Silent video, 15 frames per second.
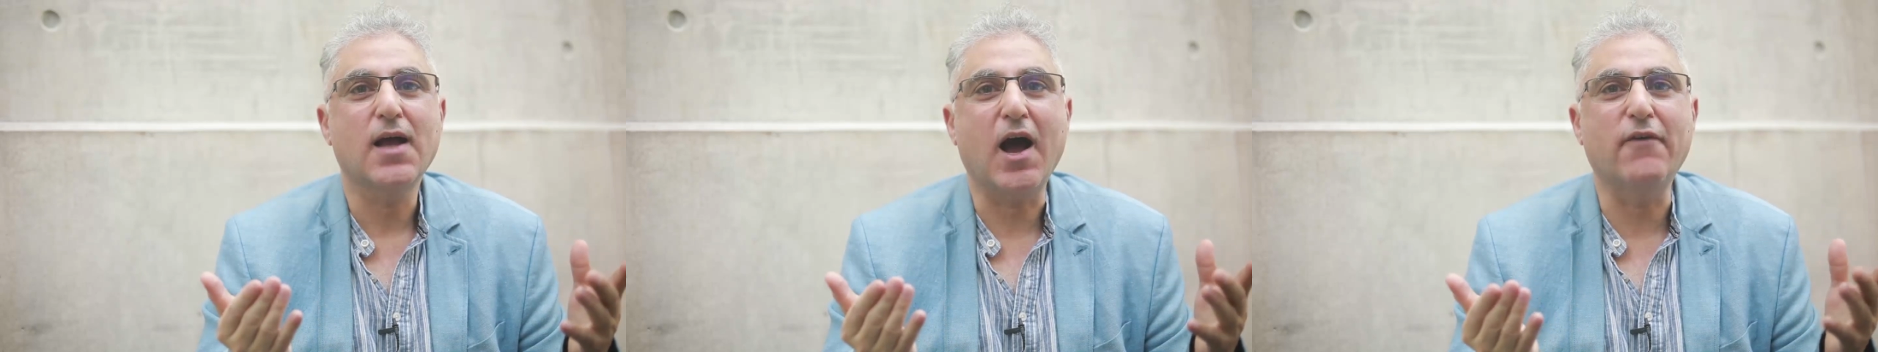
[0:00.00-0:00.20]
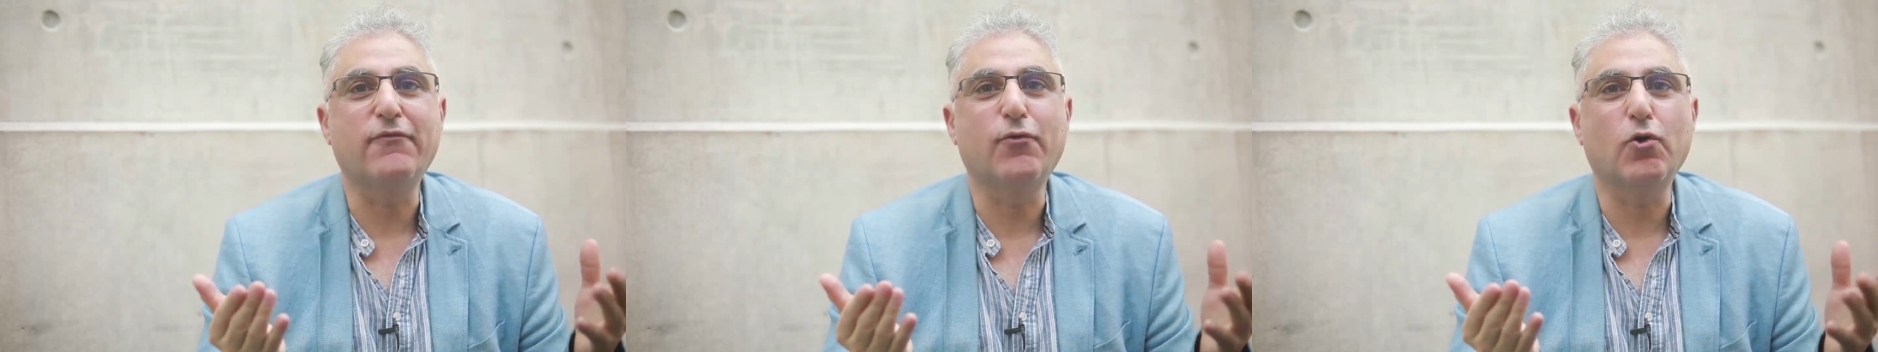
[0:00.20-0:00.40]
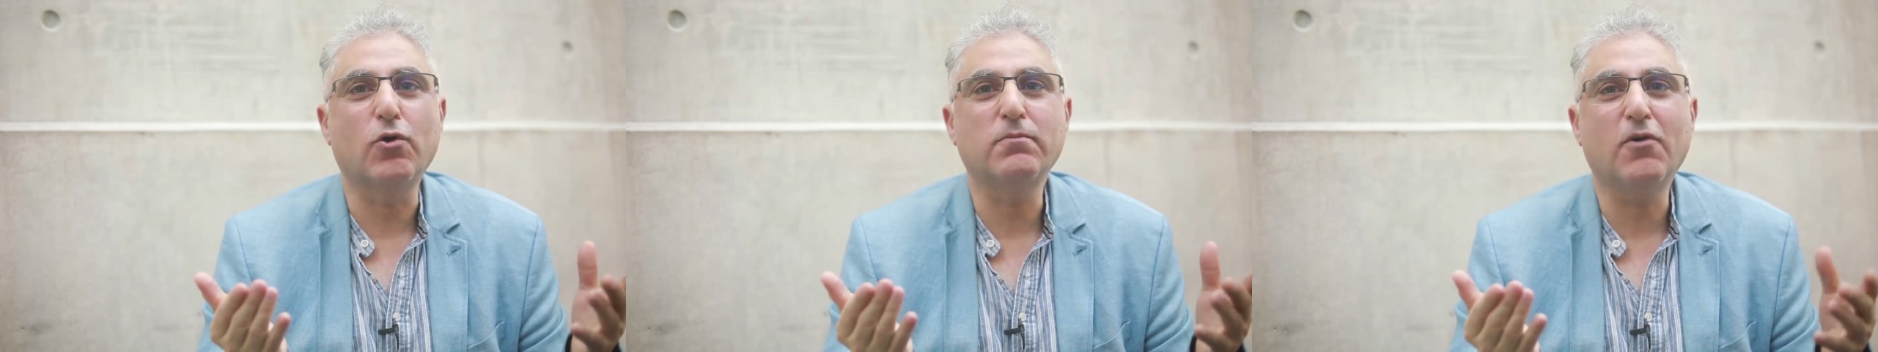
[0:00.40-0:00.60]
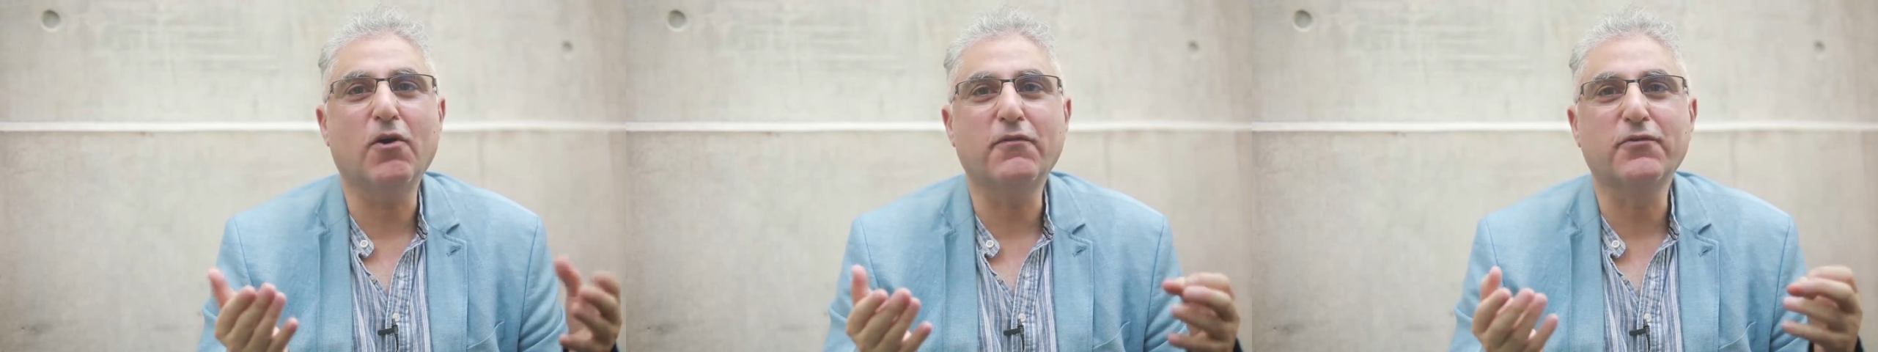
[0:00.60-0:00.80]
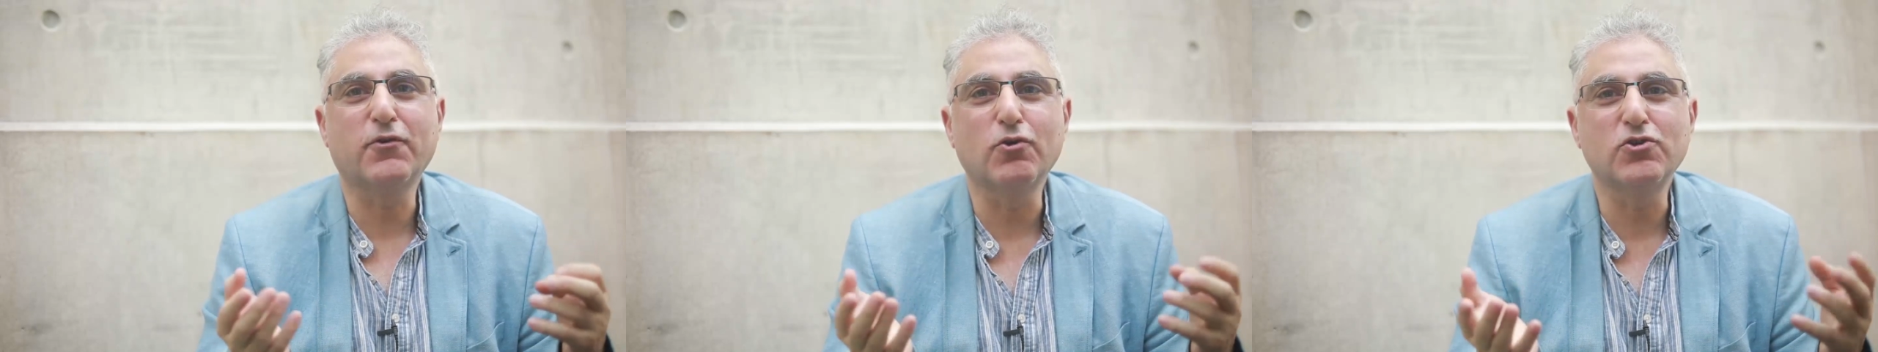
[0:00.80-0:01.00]
a form
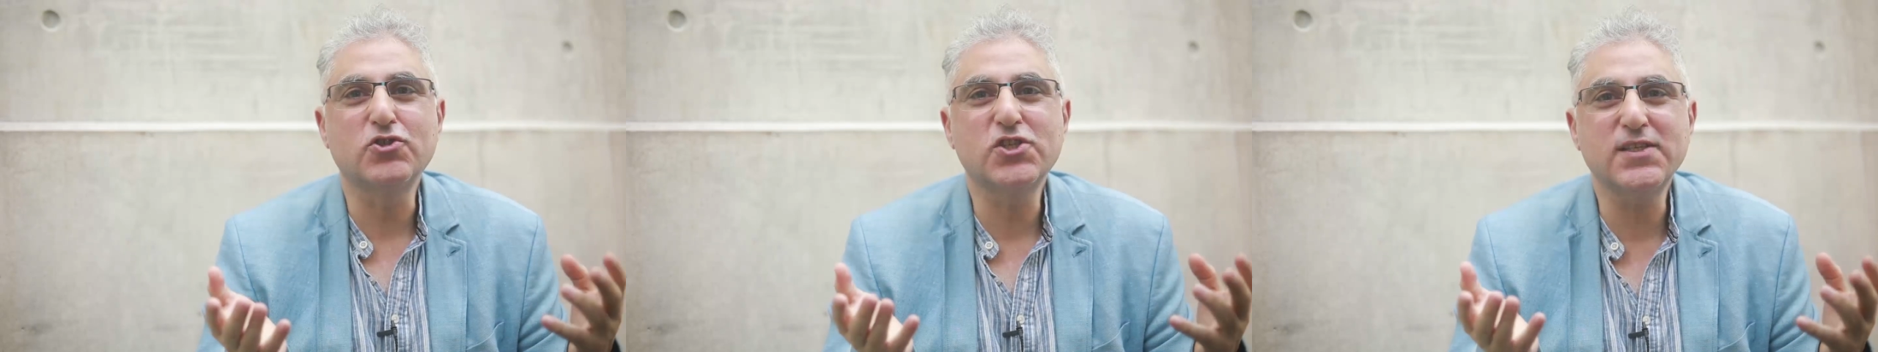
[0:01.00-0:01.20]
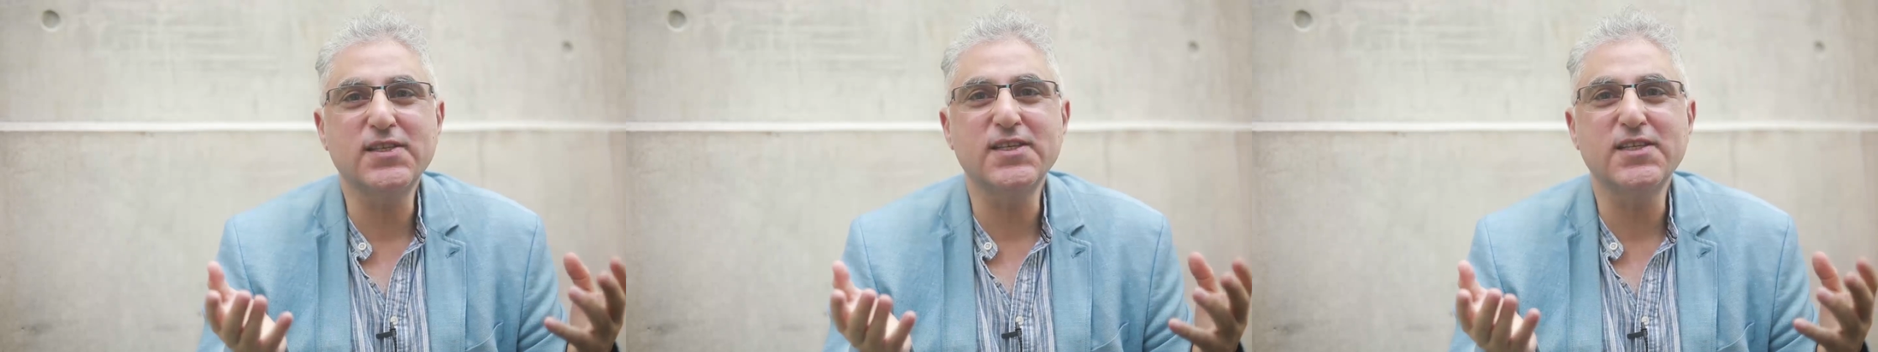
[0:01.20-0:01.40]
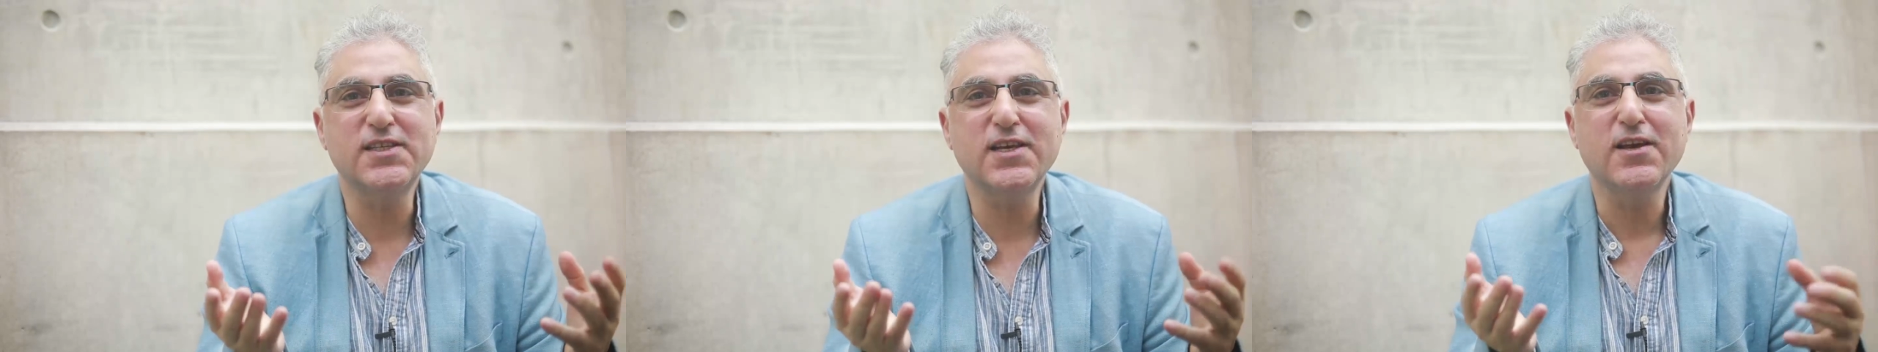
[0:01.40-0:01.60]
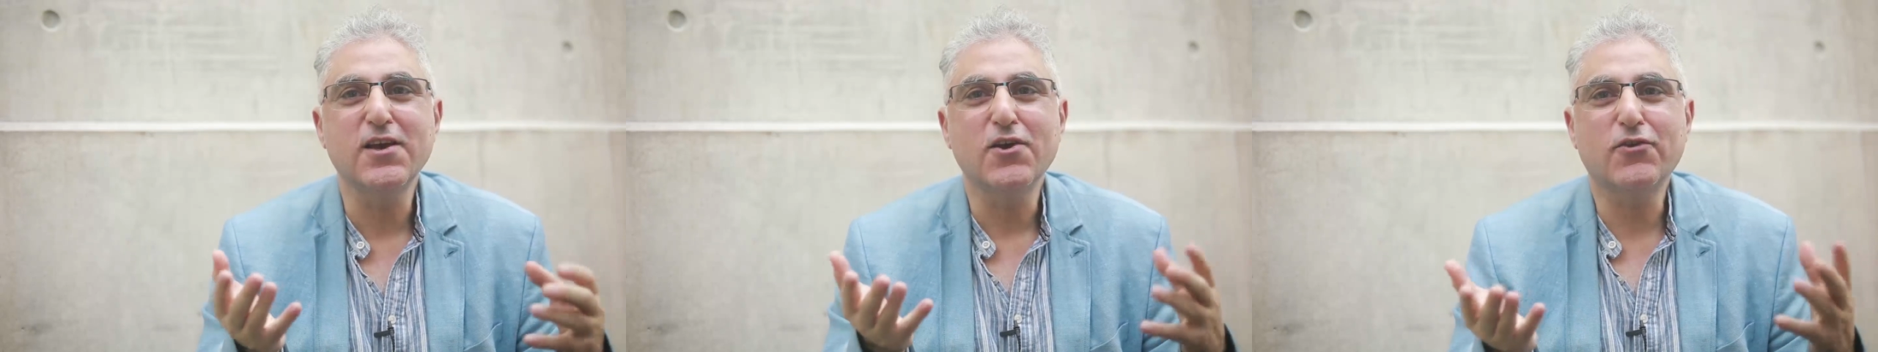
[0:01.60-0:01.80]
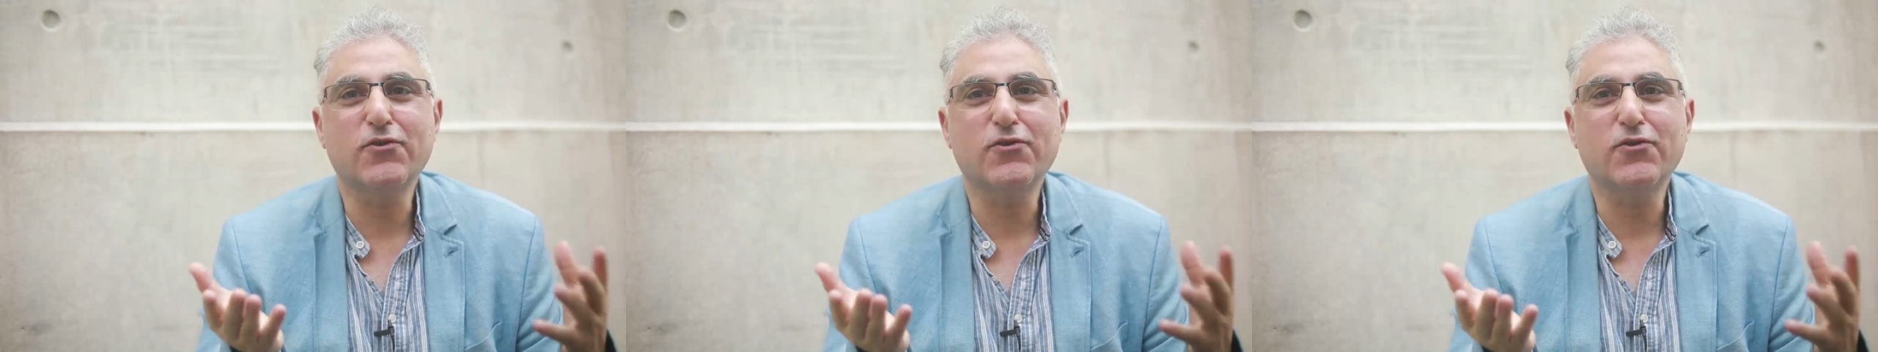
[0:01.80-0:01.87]
of religiosity